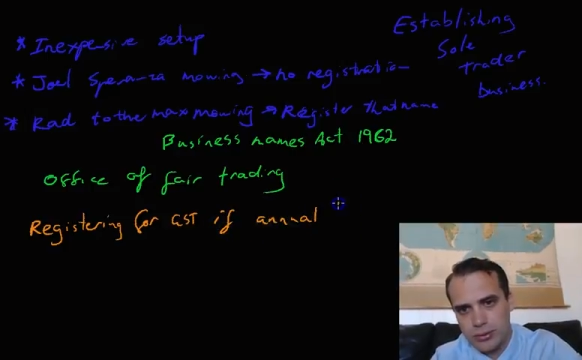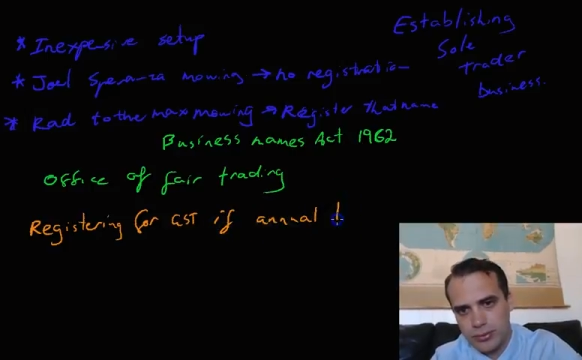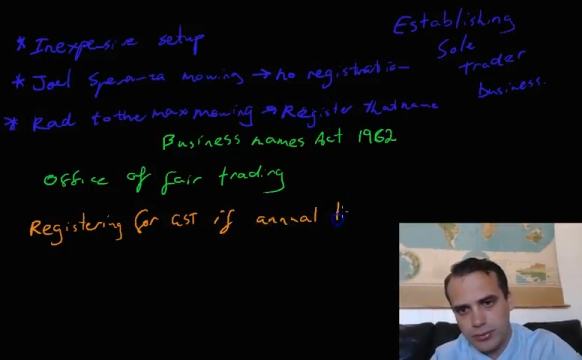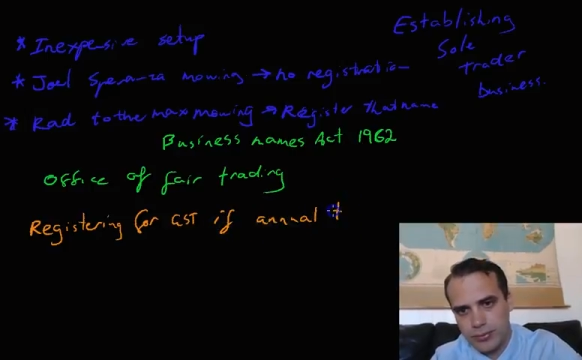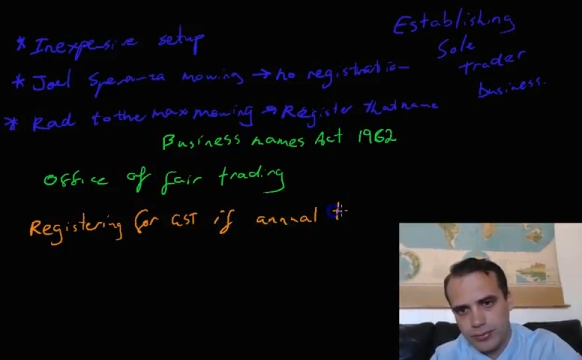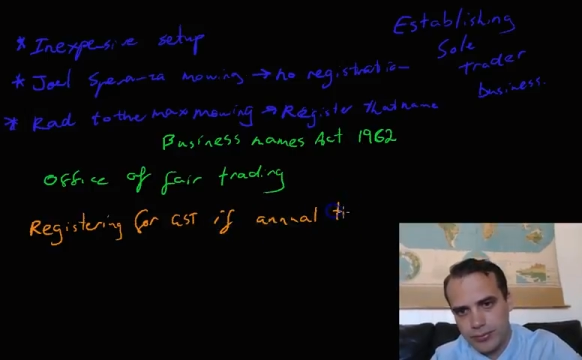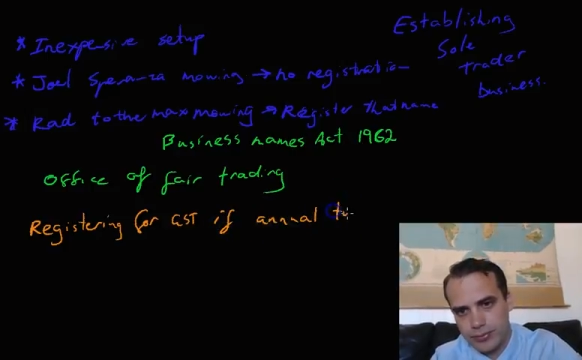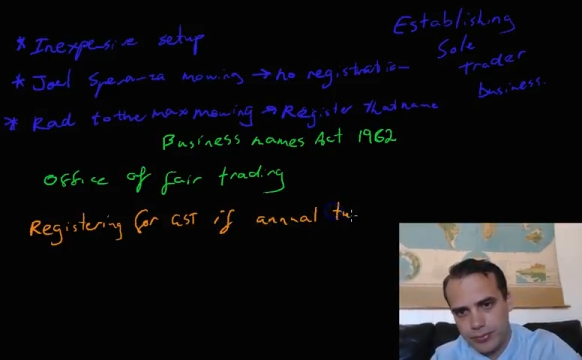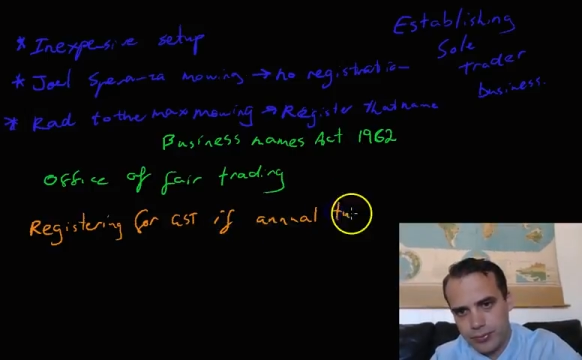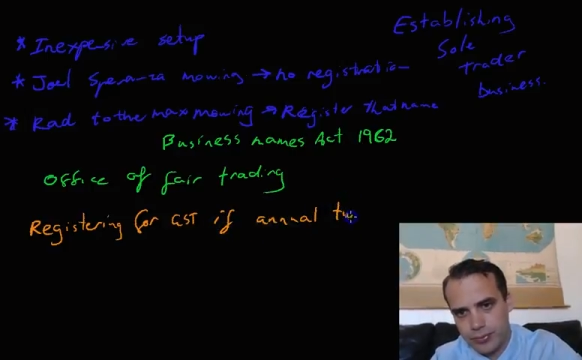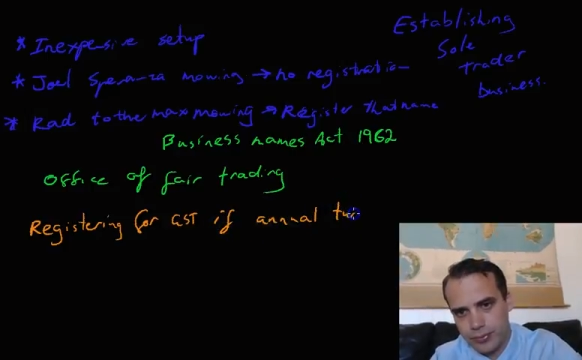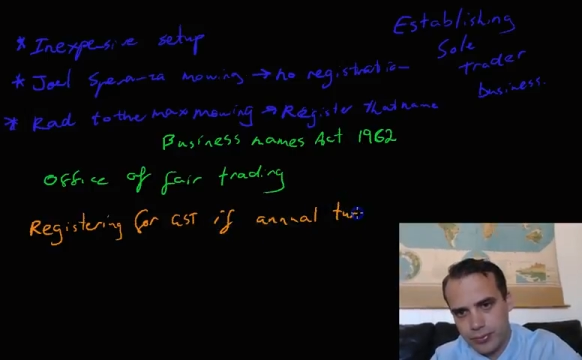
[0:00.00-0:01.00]

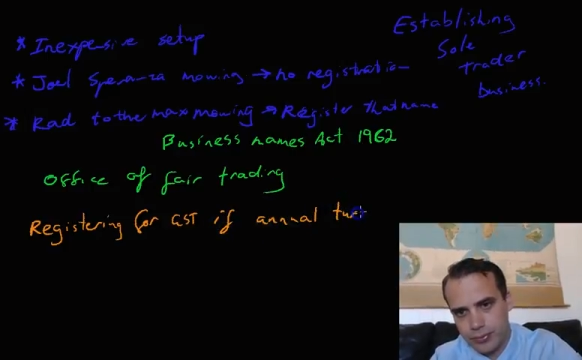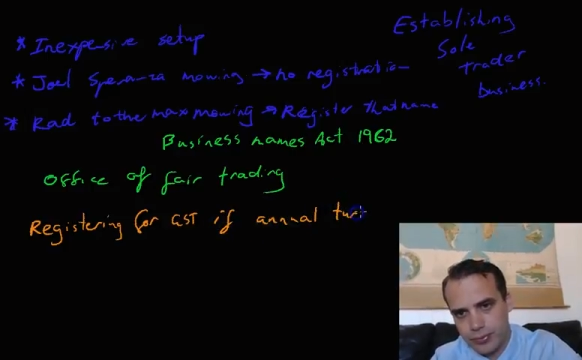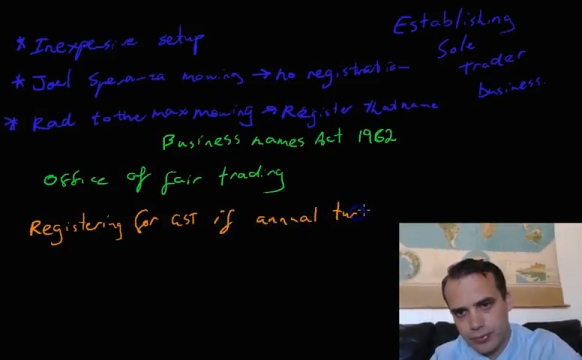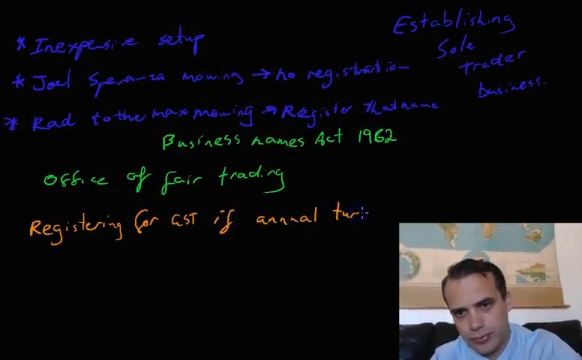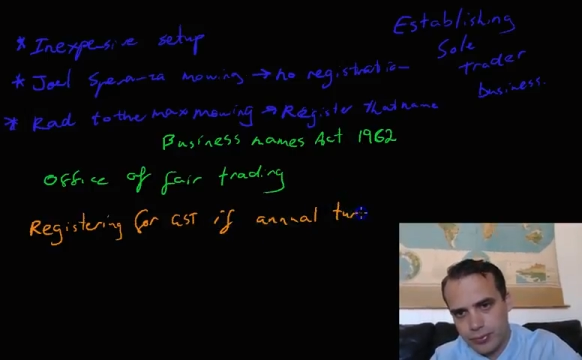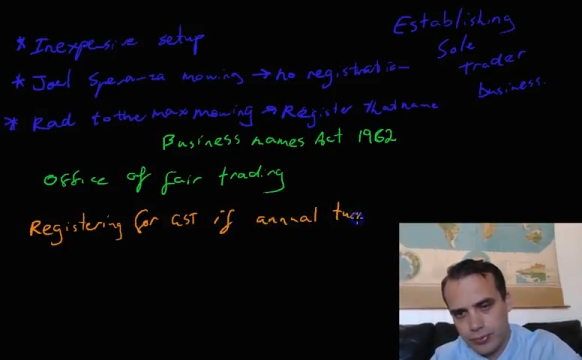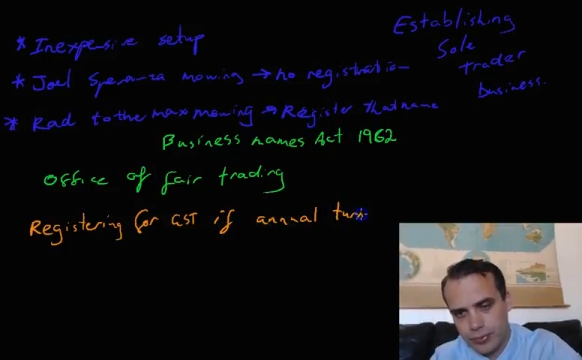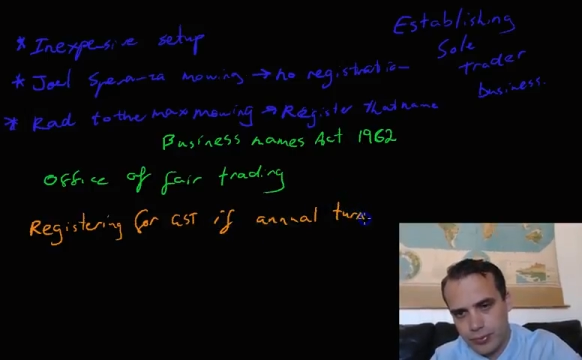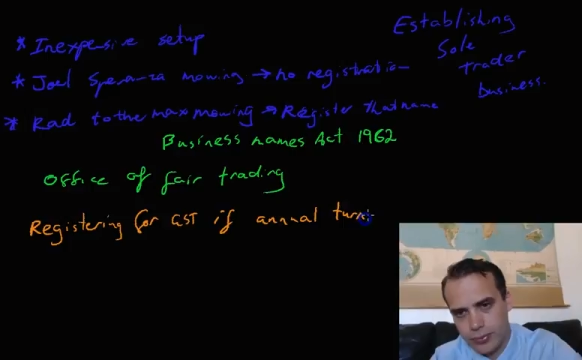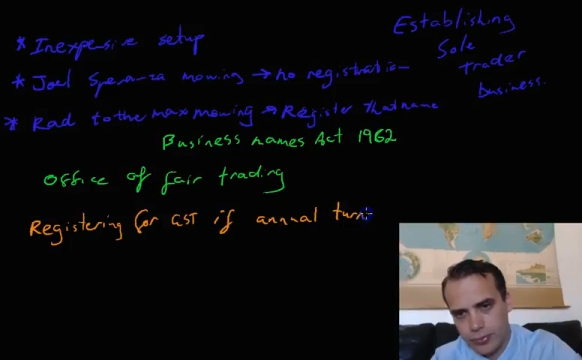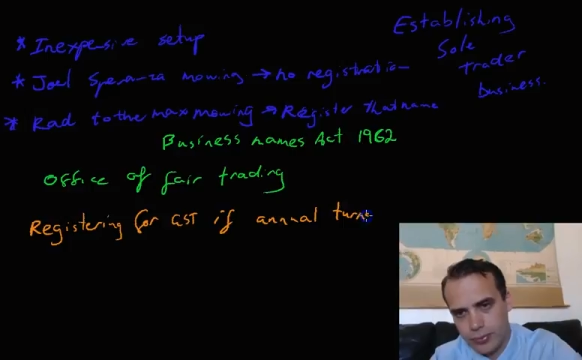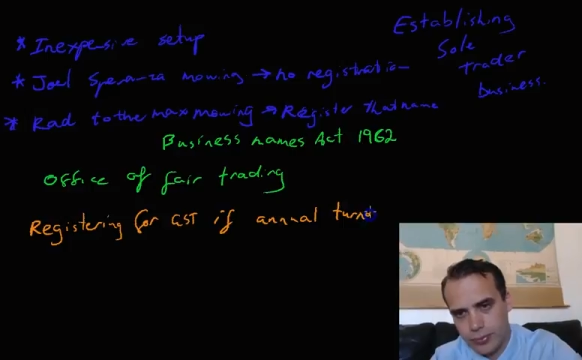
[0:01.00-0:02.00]

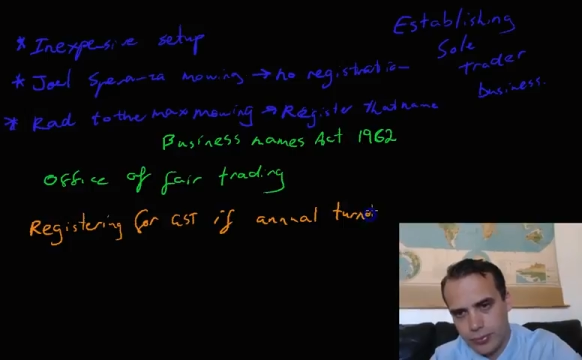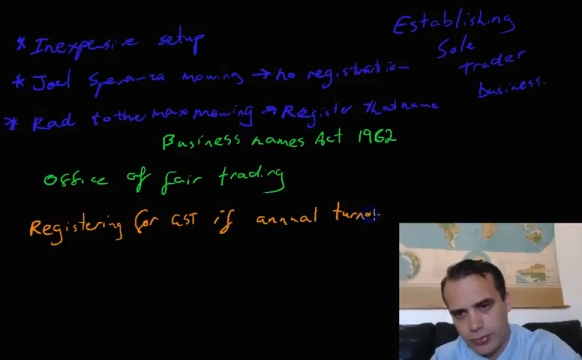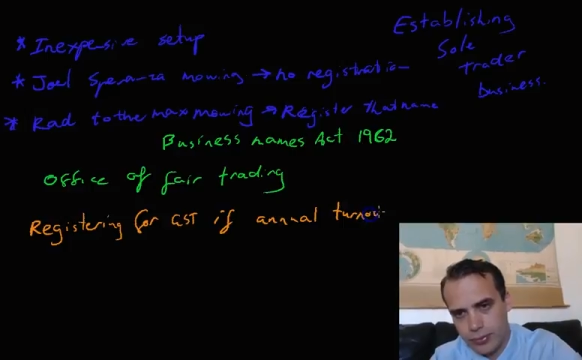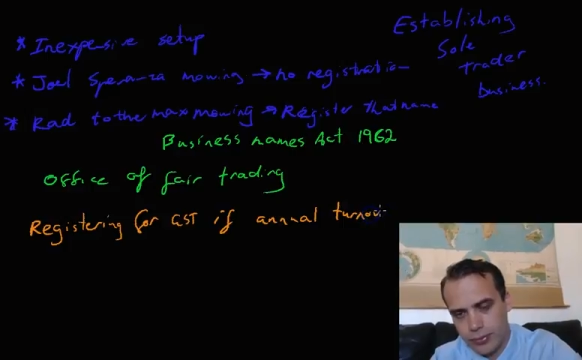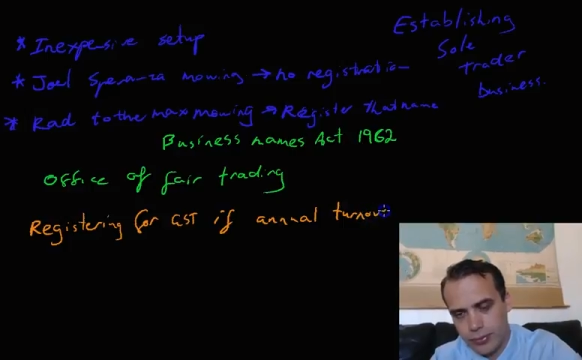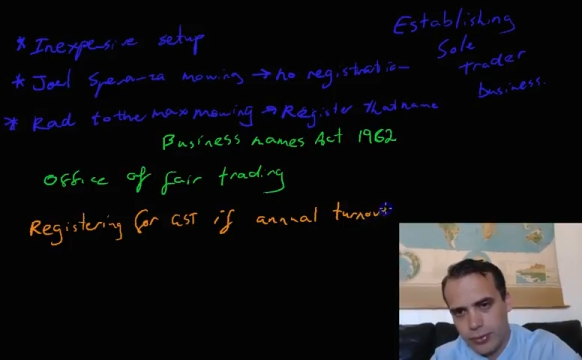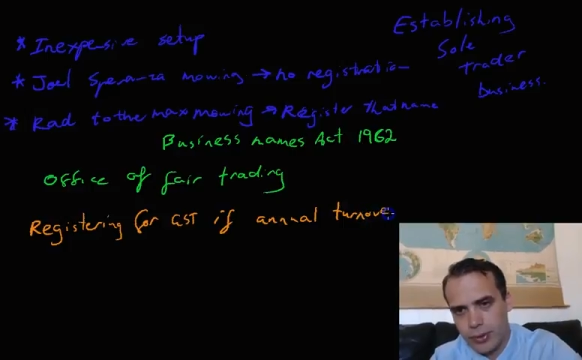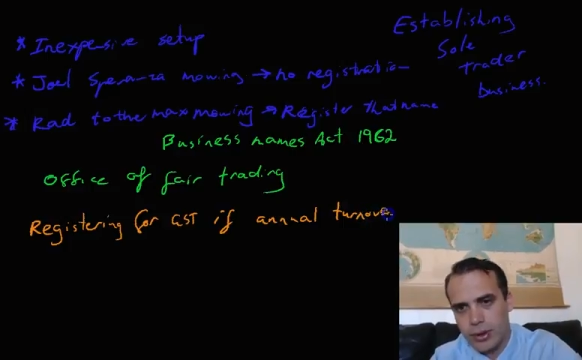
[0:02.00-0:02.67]
[no speech]